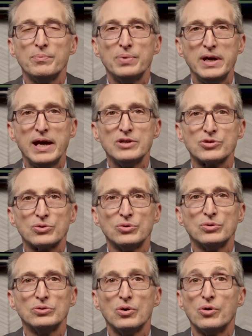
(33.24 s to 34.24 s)
PA
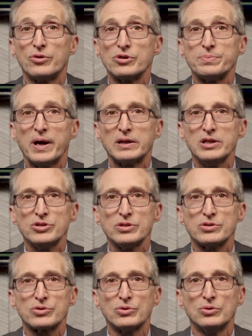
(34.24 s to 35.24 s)
school, or nurse practitioner
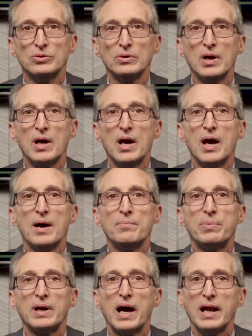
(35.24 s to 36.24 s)
school,
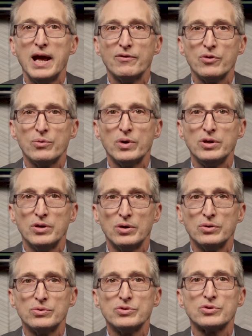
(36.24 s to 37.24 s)
but not everyone
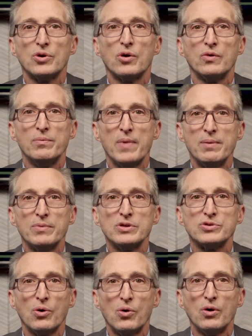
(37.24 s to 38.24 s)
knows or
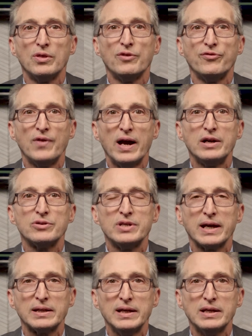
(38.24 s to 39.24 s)
remembers all the finer
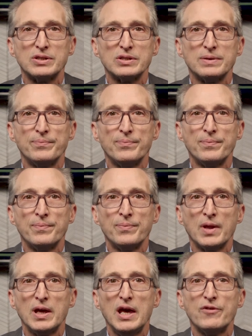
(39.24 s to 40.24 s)
techniques.
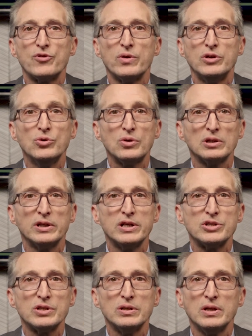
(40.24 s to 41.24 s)
If you're a new
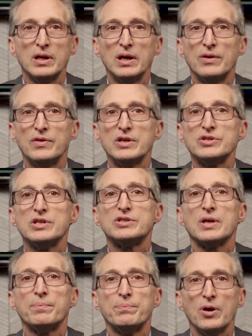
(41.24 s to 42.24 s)
clinician, this is
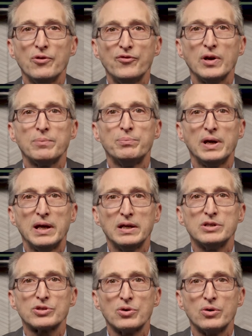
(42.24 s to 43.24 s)
the perfect
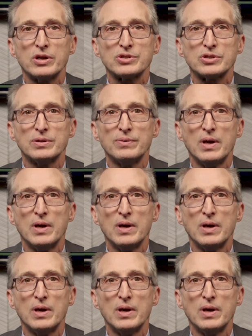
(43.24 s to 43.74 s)
beginner's course.